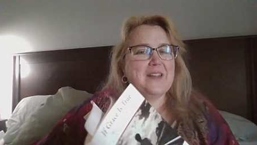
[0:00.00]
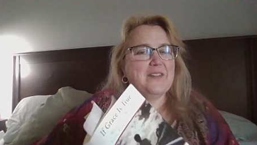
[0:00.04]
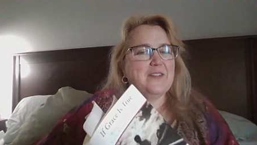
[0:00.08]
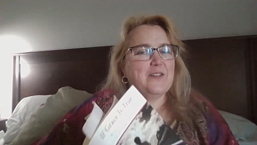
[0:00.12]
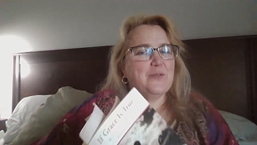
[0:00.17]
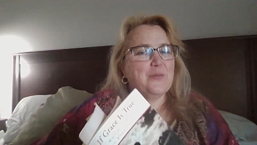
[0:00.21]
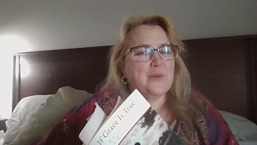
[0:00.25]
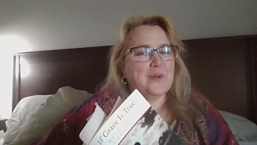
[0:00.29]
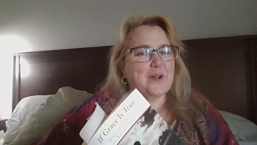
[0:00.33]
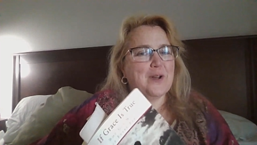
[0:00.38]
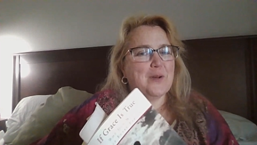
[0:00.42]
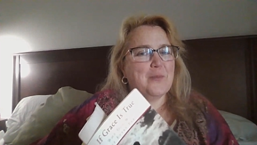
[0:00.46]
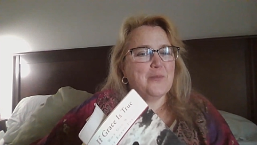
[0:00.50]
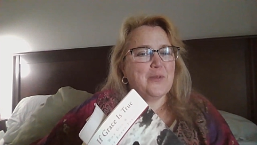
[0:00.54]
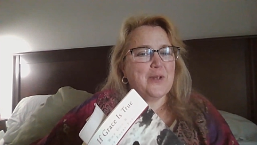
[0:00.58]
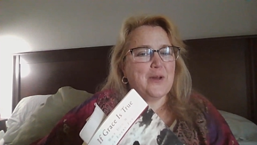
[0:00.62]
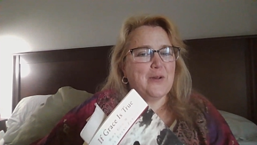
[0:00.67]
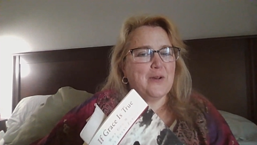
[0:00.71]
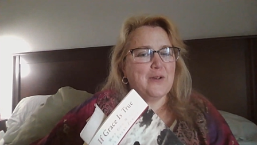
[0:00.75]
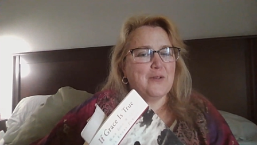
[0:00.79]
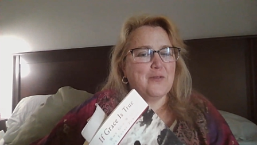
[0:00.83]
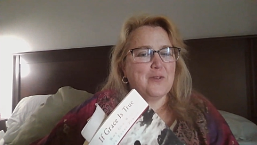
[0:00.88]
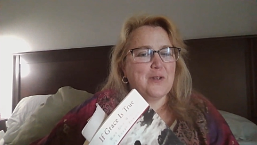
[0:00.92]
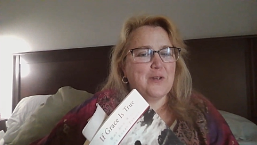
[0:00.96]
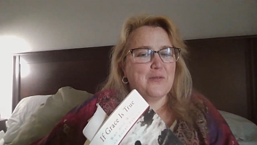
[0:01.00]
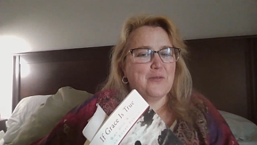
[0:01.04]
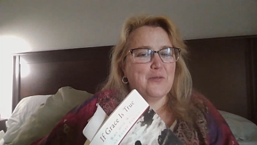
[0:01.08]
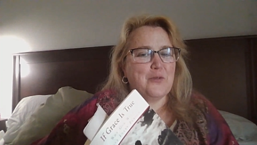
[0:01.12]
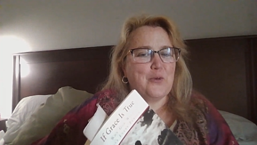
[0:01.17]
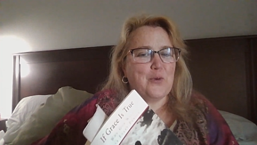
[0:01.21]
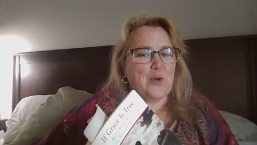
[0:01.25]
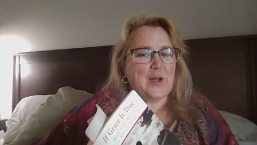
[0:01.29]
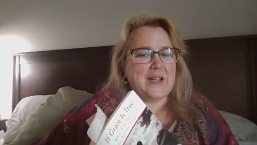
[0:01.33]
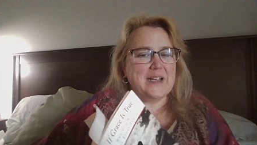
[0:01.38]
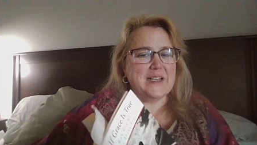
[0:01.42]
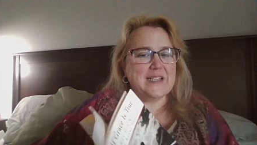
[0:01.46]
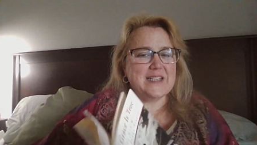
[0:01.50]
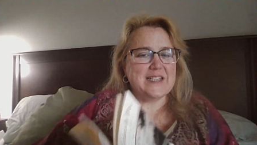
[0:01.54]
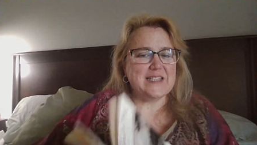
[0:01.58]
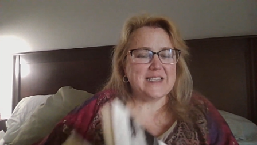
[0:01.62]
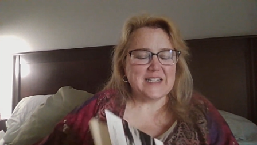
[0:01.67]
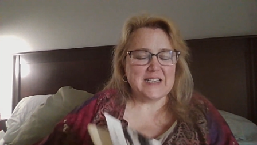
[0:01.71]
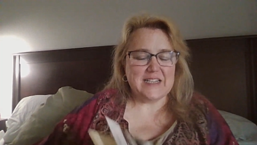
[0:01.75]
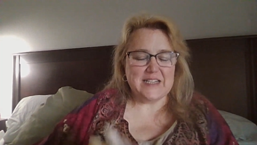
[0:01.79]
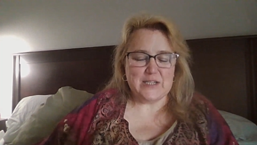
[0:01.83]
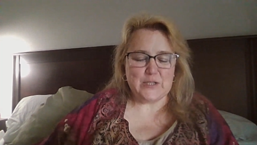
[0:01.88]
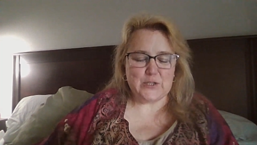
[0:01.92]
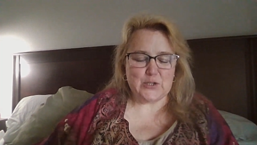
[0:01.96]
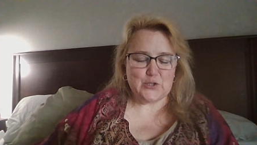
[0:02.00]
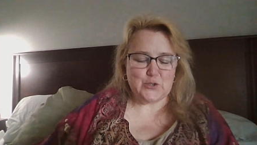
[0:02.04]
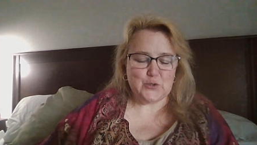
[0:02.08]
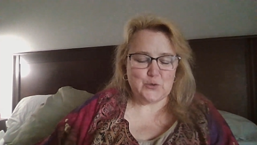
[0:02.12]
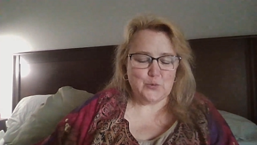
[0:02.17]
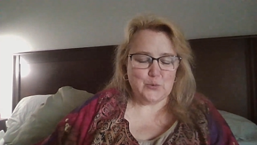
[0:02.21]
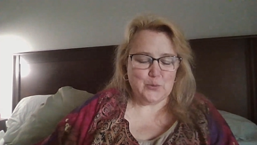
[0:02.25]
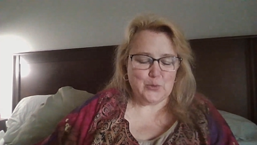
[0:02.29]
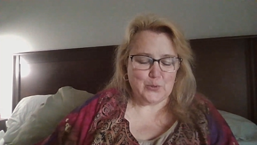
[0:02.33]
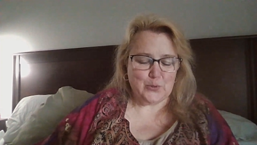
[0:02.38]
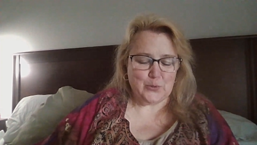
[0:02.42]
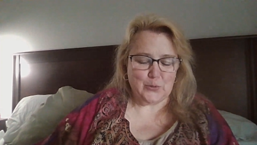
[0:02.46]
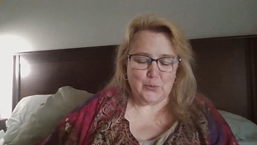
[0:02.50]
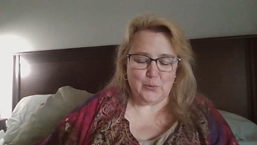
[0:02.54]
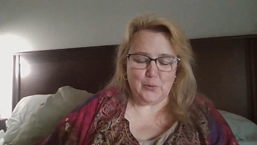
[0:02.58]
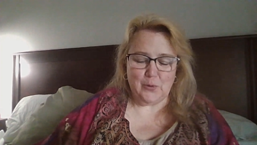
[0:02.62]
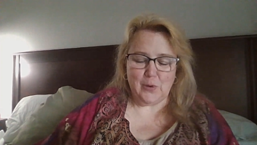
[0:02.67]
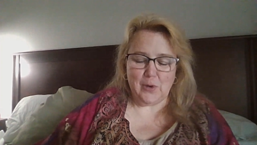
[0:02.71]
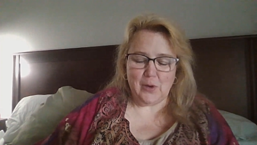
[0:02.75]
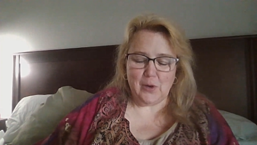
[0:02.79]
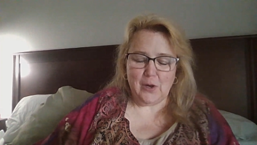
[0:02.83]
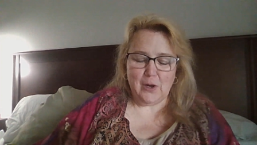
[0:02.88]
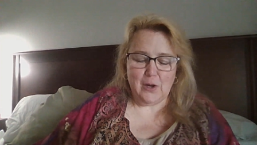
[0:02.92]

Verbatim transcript: This one comes out of If Grace is True